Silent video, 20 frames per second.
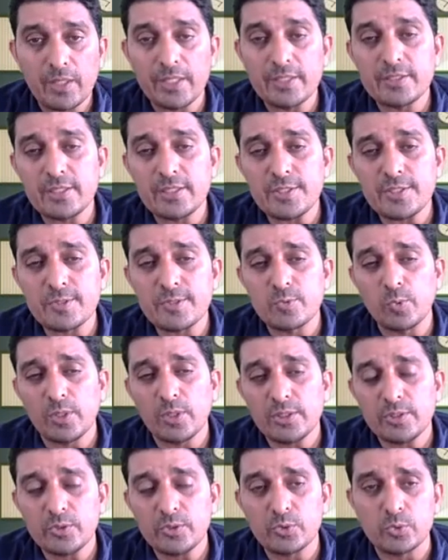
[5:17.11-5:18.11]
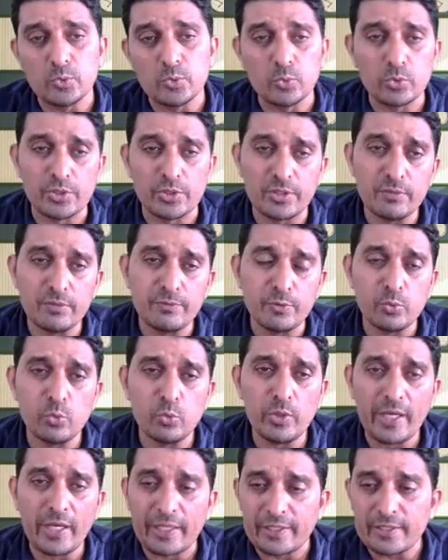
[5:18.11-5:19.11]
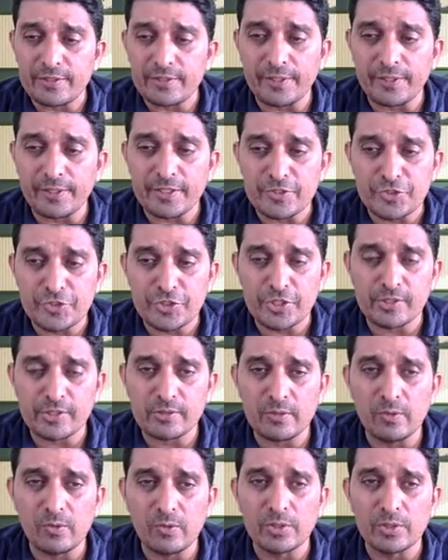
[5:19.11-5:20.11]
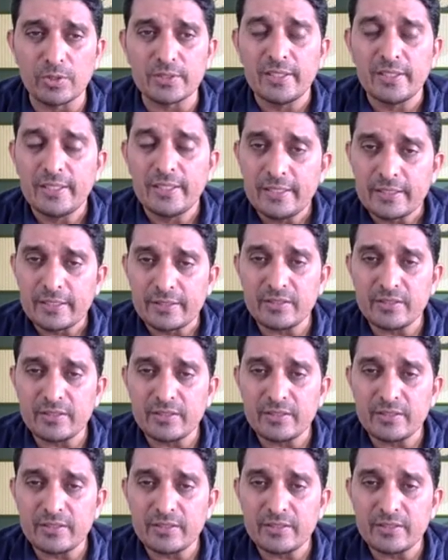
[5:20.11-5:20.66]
I just want to give you an introduction on